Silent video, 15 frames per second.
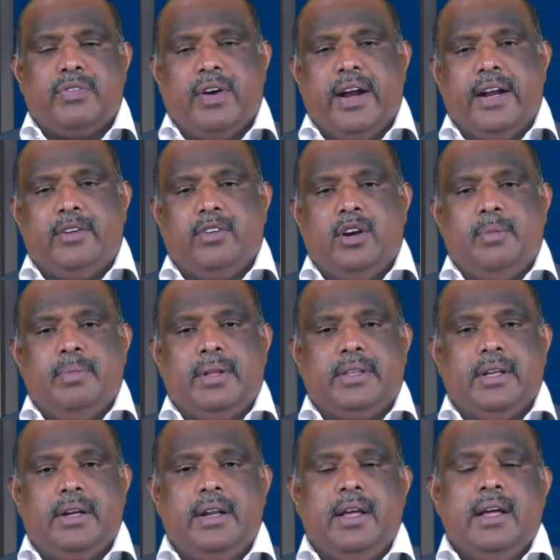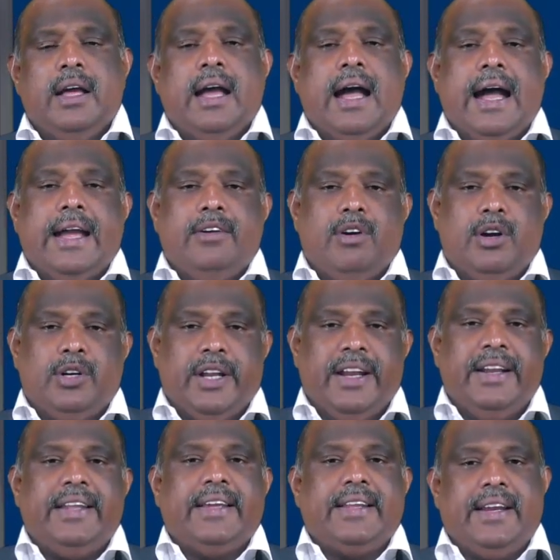for finite volume method, I want
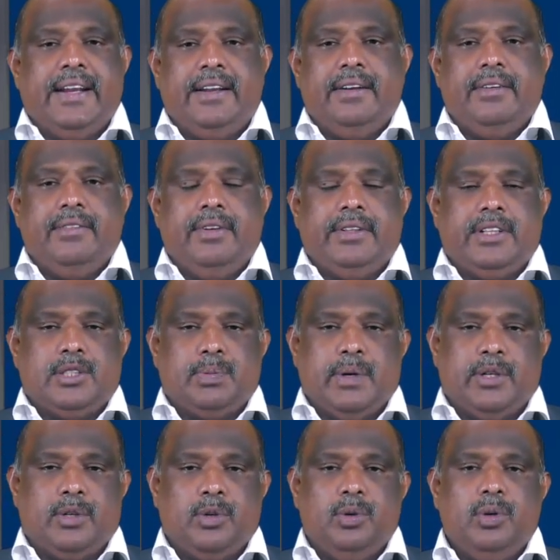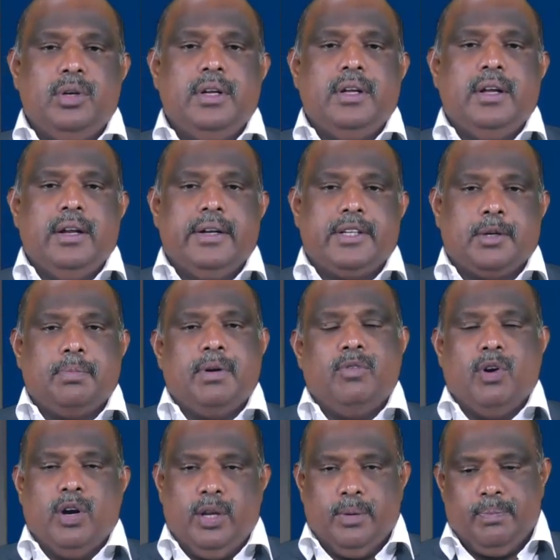to integrate with respect to
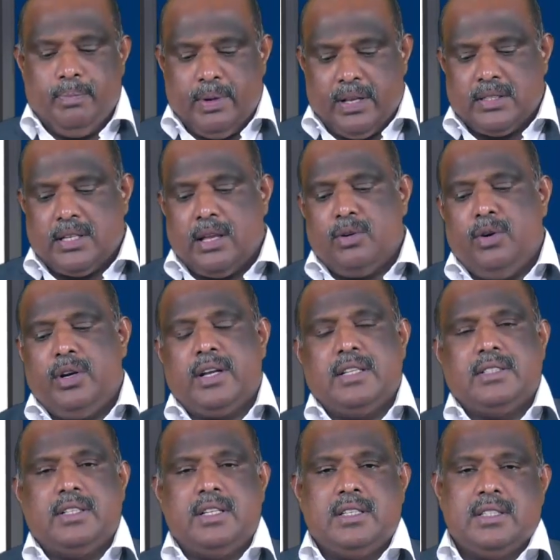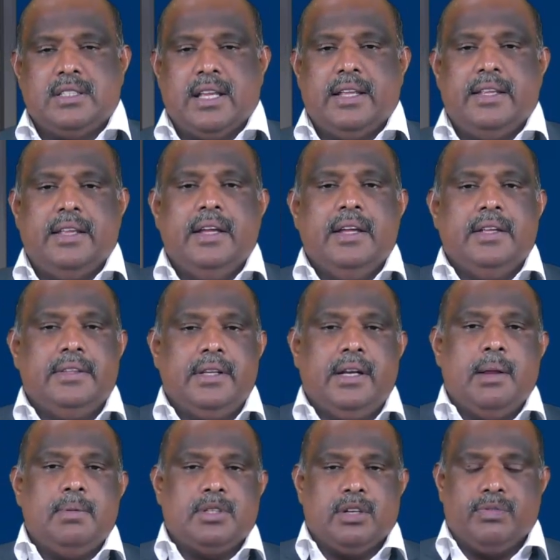triple volume, because I am going to consider this as a
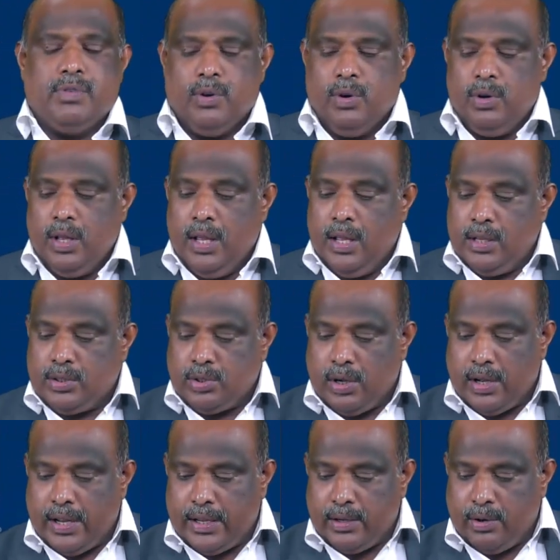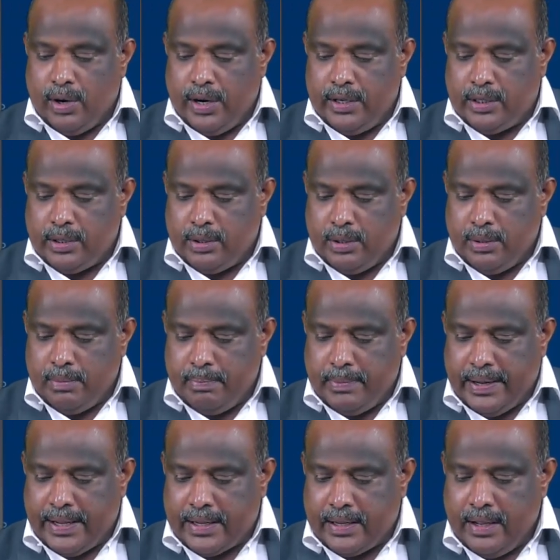three-dimensional flow. So I am going to
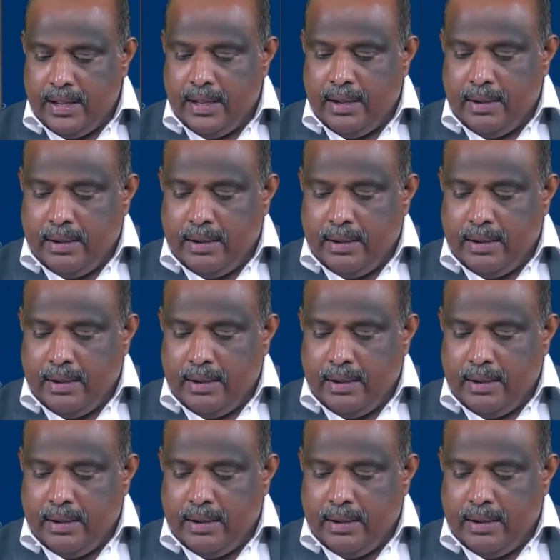make,